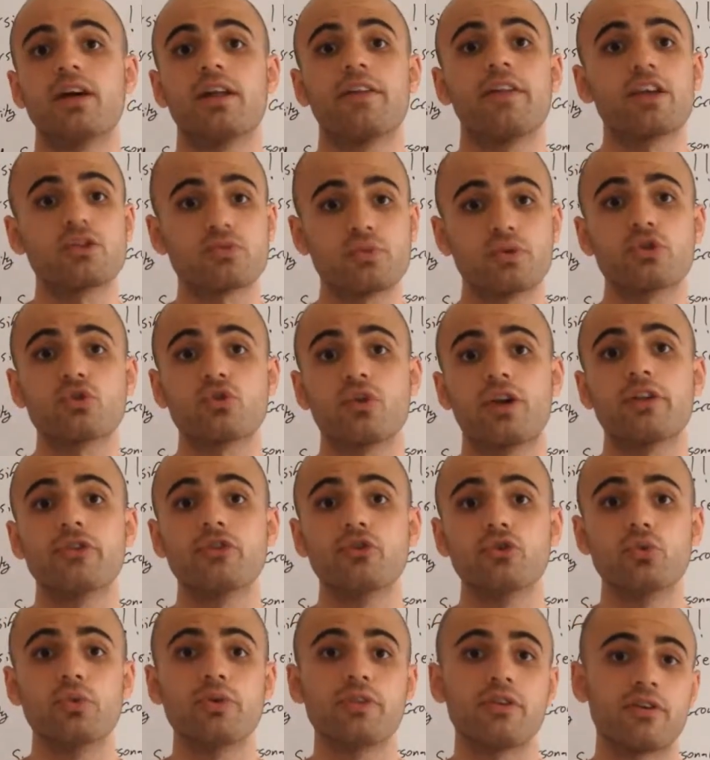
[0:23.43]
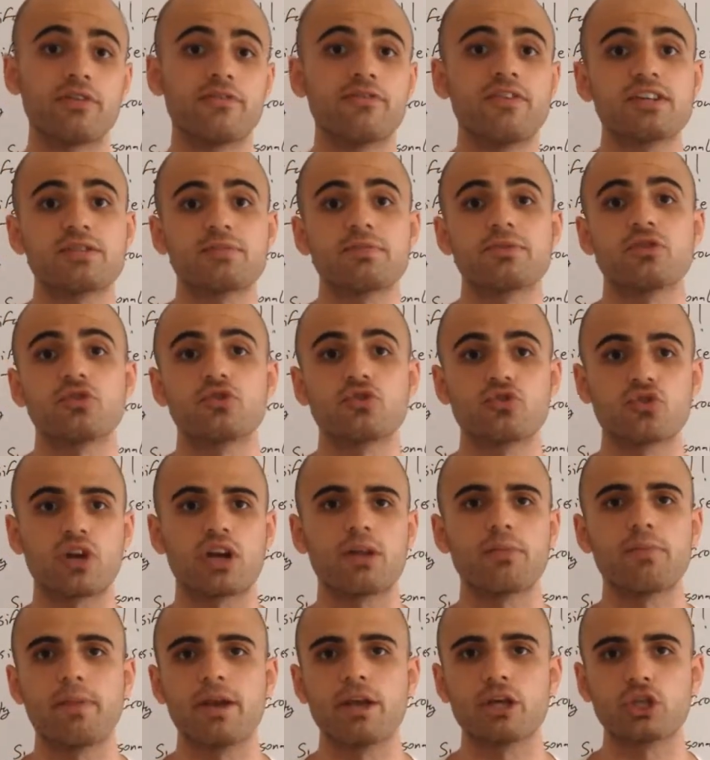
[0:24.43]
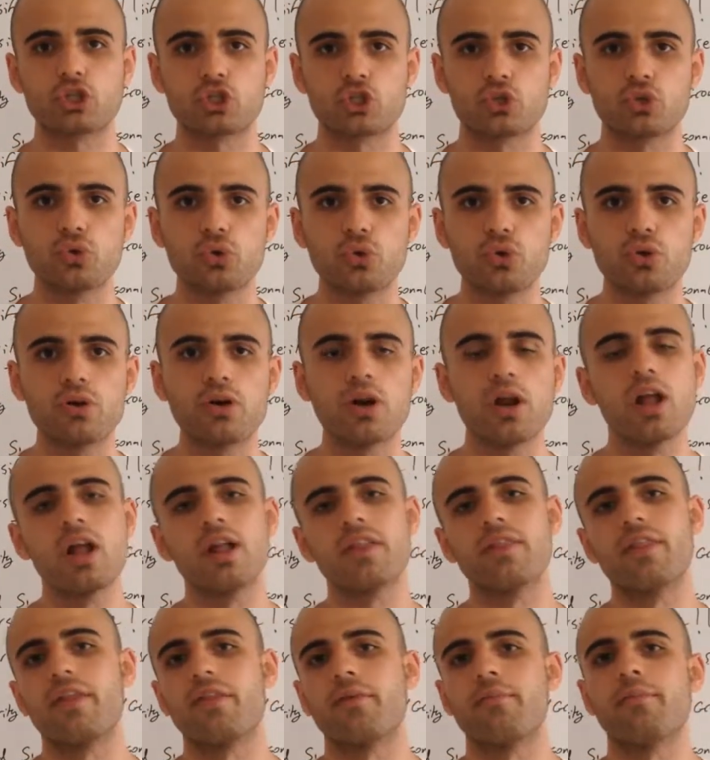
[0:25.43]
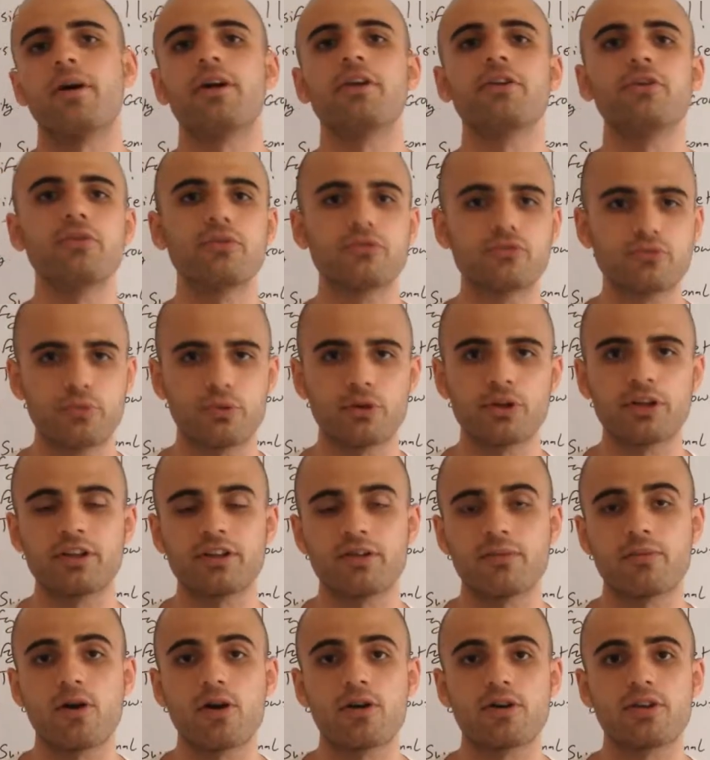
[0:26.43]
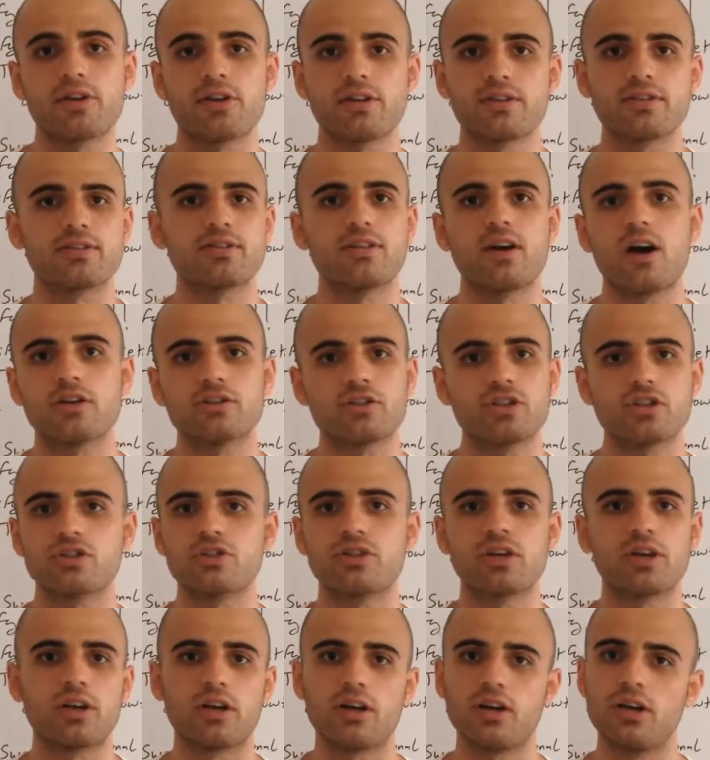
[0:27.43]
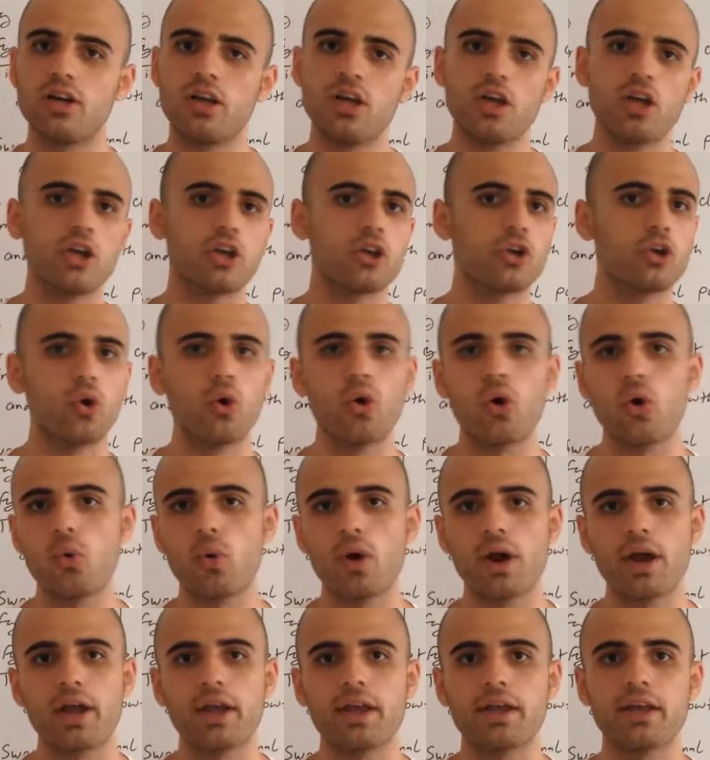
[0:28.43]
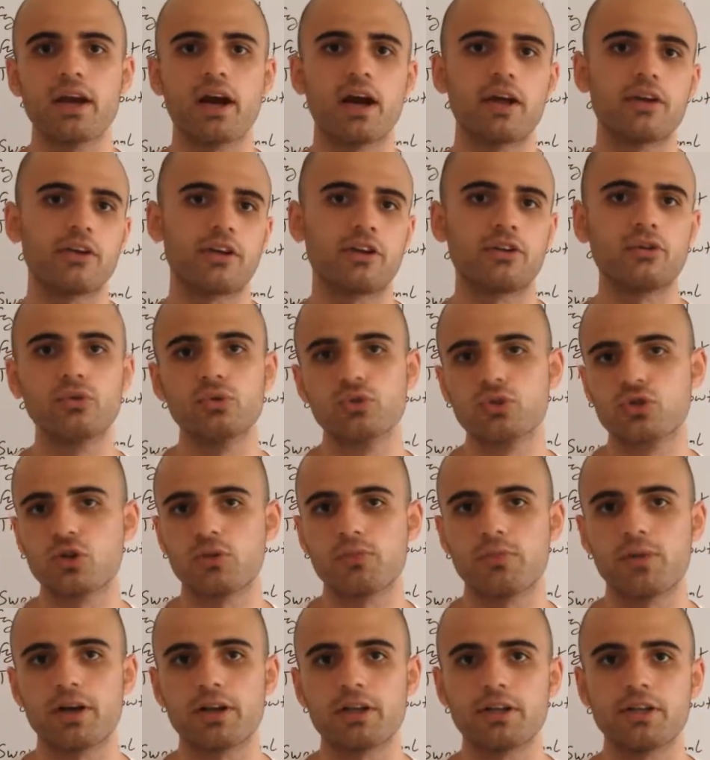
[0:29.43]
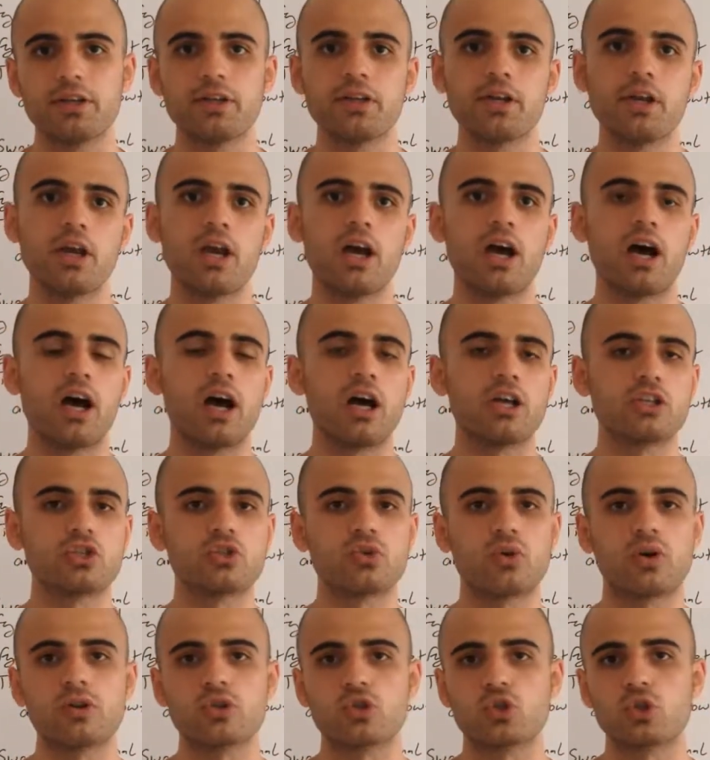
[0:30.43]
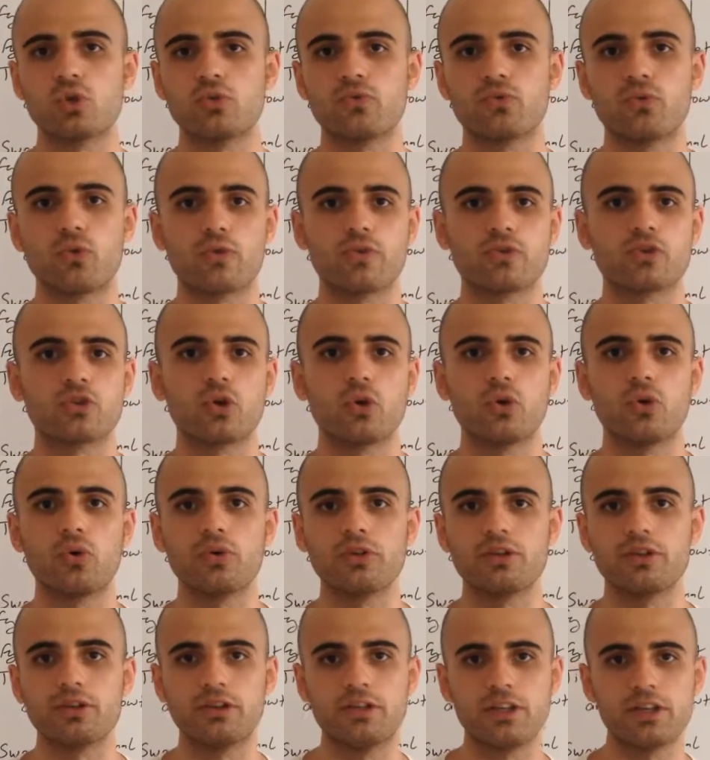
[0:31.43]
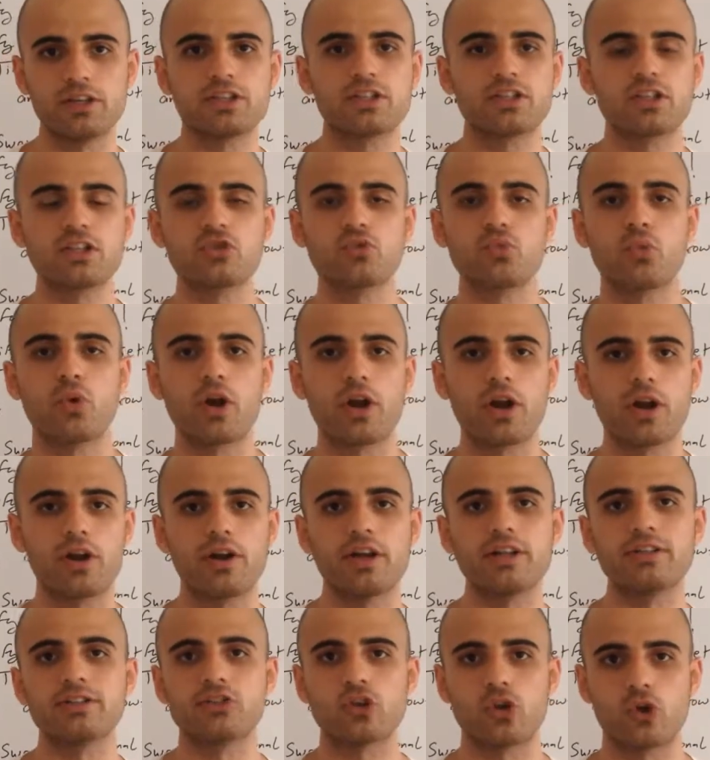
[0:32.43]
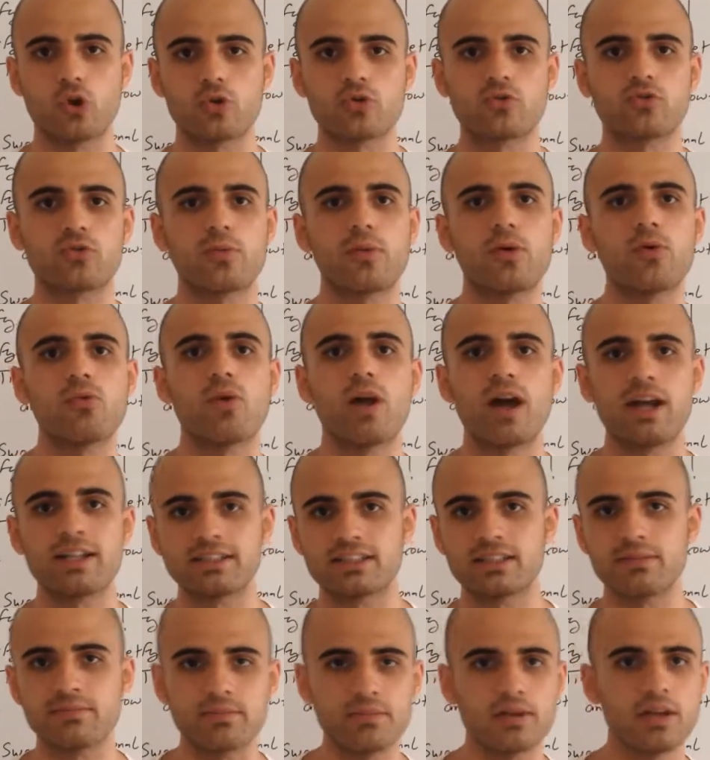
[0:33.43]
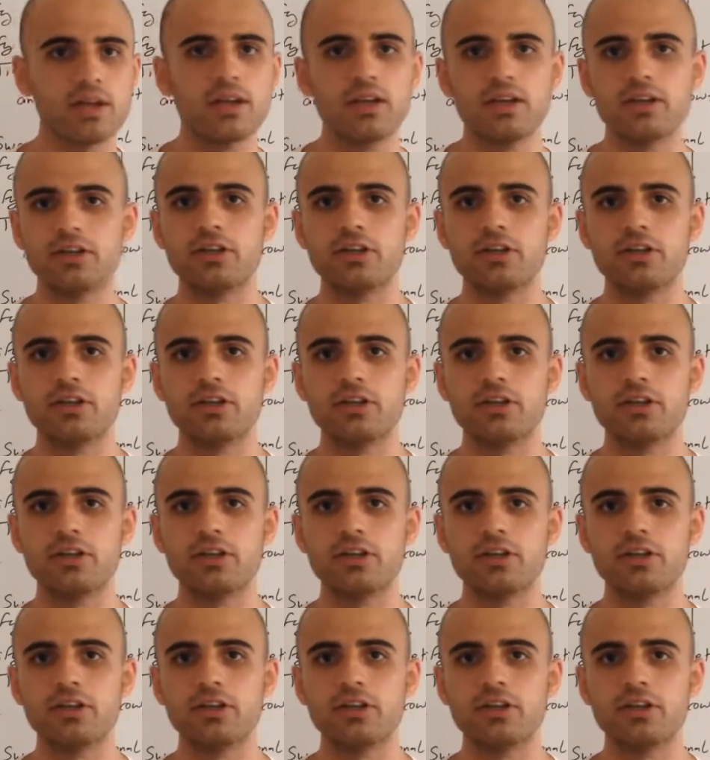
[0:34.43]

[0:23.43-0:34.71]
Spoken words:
And that's what you're trying to do with your investments. You're trying to make sure that the money you're putting in the market is not just going to go away, are you going to lose your money, so on and so forth. So this is where it turns from a random